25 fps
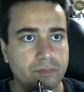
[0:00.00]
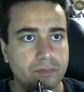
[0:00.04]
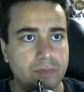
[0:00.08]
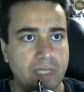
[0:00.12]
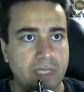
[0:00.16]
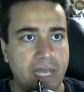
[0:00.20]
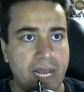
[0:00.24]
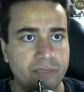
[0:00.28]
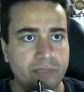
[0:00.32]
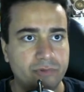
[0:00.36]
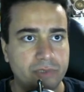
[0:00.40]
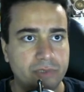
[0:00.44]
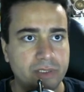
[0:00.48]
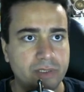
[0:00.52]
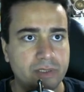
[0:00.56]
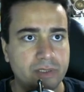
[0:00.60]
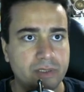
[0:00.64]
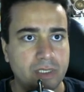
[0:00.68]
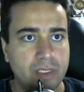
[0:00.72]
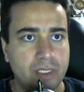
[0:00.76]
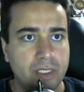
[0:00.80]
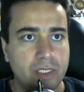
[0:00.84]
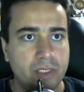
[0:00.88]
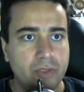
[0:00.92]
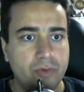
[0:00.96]
address,
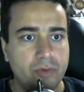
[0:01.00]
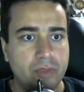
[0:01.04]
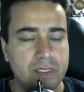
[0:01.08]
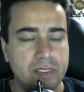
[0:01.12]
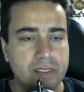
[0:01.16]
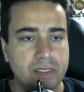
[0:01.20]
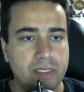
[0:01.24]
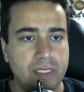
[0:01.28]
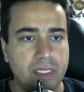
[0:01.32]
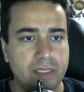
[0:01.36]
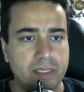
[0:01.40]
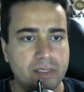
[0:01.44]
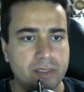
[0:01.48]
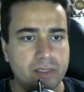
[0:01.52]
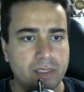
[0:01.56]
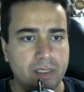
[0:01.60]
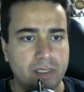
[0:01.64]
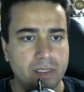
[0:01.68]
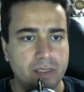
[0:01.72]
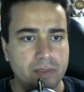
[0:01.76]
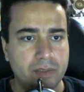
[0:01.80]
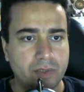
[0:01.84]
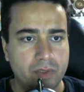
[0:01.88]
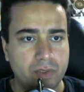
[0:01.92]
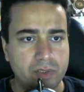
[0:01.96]
you can see that
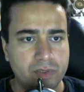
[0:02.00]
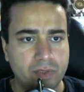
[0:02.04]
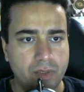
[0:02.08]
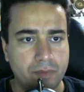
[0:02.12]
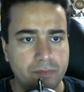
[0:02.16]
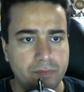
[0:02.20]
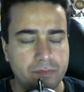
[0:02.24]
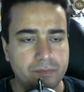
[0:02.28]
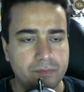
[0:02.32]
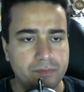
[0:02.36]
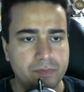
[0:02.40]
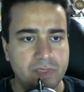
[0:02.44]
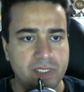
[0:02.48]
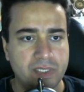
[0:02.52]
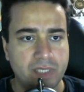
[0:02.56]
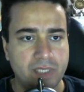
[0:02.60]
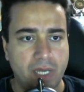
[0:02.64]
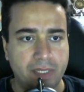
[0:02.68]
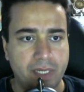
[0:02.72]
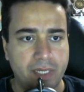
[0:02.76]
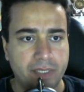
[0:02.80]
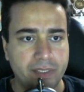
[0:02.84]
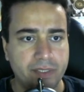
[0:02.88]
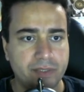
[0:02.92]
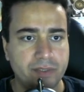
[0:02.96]
there are some
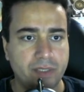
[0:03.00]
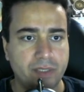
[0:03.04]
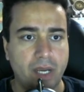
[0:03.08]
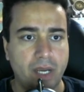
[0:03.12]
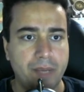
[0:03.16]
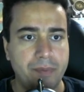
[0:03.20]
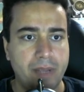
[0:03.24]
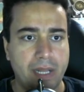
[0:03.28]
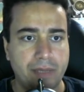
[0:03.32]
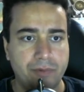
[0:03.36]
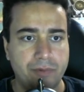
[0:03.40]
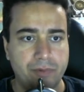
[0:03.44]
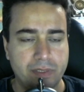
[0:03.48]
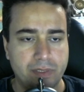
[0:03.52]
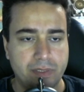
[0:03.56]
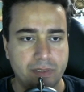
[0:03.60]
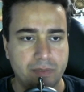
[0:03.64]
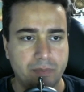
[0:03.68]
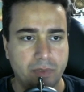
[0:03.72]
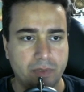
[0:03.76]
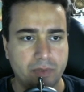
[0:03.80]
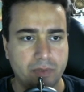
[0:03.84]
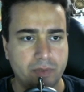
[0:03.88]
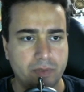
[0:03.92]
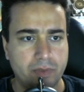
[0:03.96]
designated IP addresses,
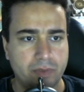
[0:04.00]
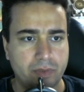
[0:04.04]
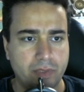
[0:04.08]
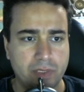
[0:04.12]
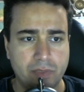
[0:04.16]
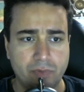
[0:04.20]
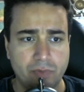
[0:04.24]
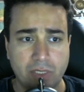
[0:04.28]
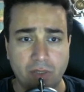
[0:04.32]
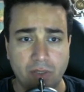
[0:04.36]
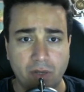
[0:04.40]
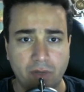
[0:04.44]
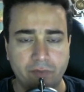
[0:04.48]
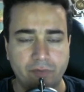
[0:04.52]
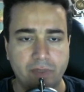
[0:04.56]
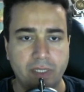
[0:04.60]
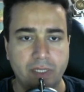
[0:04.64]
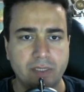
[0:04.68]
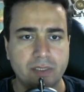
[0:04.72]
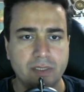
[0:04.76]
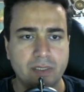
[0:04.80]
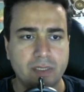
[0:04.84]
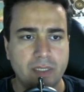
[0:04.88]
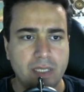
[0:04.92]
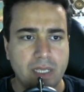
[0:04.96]
but this is within conflict.
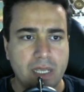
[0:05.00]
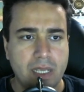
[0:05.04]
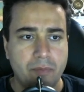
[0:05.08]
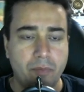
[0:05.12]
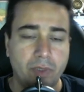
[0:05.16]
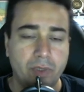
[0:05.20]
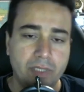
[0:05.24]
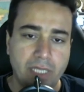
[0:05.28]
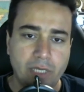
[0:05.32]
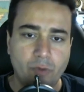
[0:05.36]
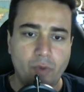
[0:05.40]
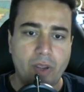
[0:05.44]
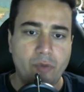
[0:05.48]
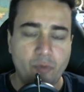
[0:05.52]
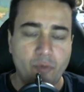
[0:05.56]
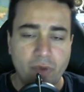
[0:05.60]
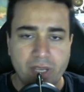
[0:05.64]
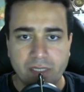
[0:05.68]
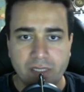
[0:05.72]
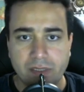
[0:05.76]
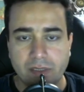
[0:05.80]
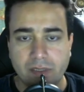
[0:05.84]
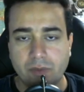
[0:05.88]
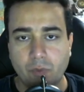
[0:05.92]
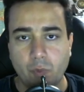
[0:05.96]
But anyway, we
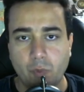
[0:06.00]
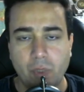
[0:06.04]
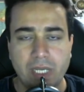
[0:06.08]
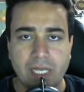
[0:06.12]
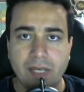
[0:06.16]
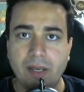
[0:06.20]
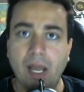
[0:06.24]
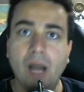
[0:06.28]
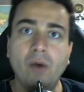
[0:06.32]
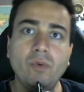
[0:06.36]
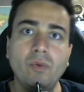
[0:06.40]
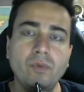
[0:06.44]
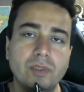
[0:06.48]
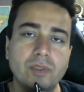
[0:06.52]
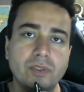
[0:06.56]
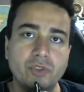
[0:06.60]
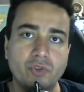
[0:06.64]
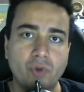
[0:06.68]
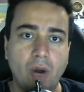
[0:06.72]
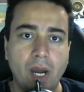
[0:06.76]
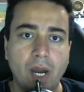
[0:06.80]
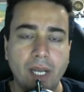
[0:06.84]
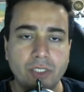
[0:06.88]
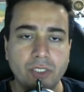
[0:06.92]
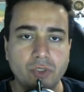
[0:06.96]
can now
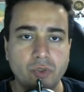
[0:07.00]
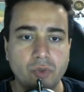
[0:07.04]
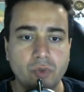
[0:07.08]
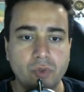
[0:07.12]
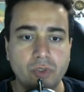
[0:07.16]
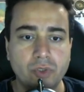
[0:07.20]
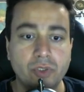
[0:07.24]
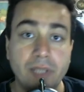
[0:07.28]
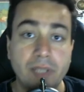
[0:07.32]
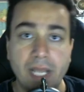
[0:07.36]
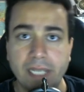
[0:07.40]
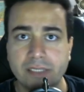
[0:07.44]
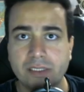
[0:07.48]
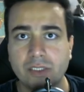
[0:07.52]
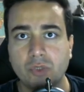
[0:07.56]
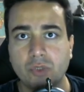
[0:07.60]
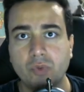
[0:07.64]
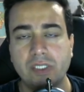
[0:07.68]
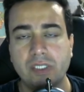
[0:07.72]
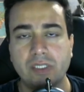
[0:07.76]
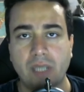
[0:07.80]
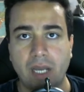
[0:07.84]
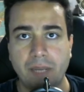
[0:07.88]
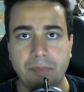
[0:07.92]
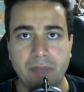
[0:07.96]
try to connect to
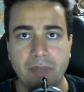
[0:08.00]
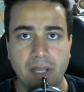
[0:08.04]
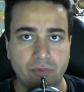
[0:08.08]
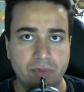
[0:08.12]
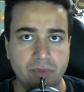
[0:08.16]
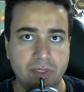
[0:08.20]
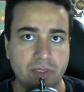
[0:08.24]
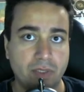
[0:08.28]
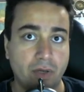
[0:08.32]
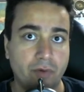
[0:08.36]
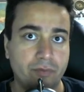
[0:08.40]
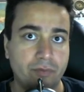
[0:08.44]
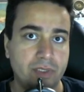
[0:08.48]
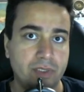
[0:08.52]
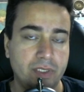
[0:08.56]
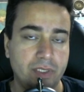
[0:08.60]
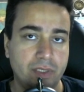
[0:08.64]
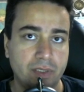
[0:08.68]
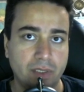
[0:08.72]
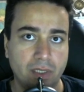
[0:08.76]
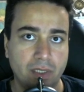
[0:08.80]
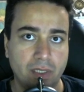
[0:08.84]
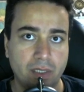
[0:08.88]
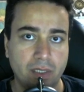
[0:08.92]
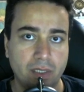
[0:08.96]
these IP addresses of the
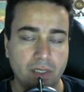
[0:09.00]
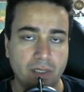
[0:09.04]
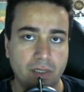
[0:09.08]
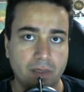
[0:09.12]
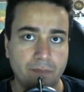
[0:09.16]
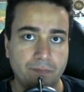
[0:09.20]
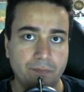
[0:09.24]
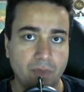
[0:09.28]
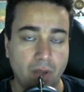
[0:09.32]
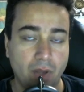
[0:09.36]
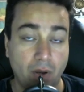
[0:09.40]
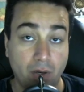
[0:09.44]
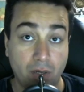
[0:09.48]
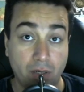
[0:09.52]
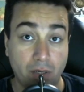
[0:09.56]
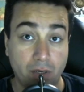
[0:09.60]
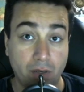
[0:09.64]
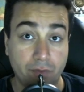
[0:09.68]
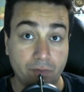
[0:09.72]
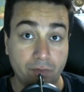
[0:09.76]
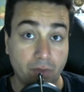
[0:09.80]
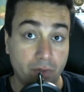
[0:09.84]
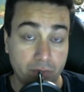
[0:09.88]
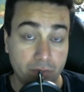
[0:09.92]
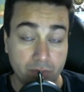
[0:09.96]
of
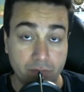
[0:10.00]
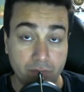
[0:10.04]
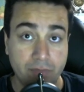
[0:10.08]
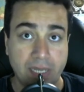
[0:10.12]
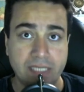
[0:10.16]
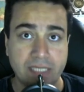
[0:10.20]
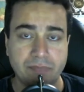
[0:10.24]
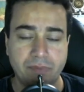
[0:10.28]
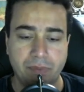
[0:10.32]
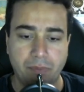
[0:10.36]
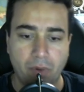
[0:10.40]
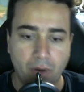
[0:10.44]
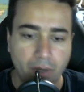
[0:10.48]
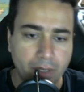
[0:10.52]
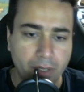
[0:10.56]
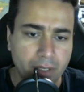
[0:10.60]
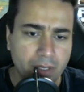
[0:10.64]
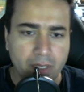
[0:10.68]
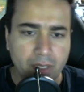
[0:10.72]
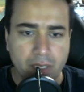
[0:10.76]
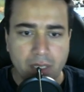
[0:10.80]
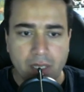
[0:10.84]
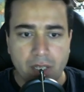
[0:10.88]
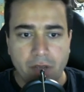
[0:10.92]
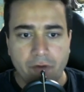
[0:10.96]
our Raspberry Pi.
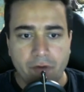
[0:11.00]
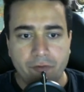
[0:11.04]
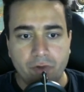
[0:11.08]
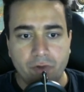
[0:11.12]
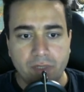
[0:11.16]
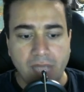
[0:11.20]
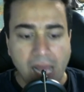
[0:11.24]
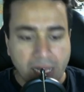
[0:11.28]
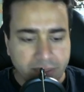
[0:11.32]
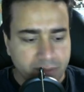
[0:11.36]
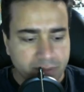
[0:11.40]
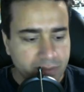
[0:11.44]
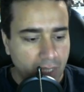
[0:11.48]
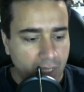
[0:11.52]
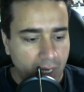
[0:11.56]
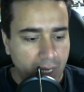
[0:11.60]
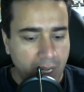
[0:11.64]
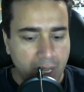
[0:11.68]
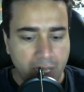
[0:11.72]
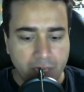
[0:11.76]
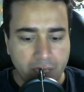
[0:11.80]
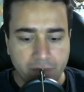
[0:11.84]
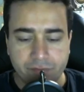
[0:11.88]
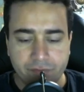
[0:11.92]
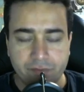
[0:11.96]
For that,
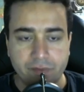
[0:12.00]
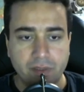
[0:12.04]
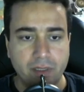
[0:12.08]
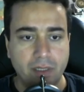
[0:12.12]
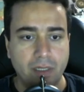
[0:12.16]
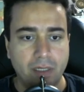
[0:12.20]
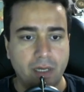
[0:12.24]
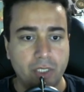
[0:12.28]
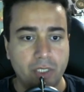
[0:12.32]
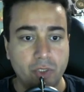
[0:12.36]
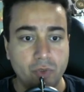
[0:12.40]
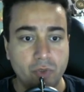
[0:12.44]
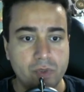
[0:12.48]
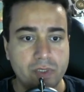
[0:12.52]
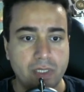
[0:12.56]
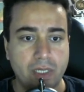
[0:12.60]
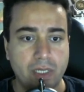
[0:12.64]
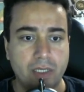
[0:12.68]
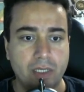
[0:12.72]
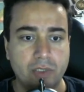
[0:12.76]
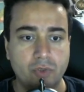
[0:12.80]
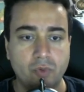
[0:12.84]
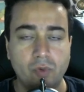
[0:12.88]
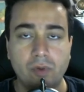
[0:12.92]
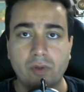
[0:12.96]
I use a
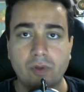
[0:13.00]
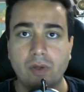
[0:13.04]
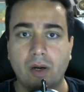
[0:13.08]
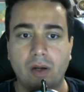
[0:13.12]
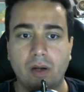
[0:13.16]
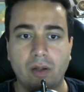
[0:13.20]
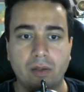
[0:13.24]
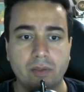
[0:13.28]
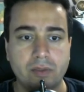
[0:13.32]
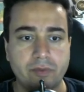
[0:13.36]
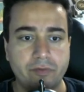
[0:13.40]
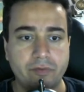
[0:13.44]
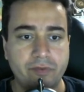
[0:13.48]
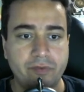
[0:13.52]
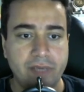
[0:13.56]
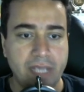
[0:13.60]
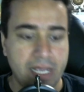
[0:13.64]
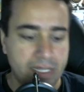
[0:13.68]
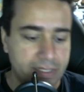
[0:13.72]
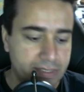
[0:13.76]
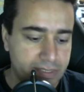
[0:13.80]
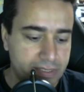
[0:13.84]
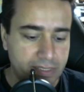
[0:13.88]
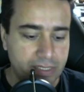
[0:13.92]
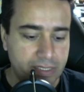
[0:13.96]
tool called
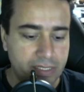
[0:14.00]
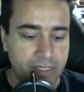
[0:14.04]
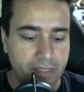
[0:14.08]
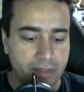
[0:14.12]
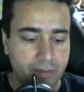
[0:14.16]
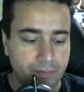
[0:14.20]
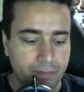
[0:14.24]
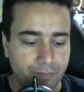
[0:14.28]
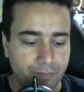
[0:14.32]
VNC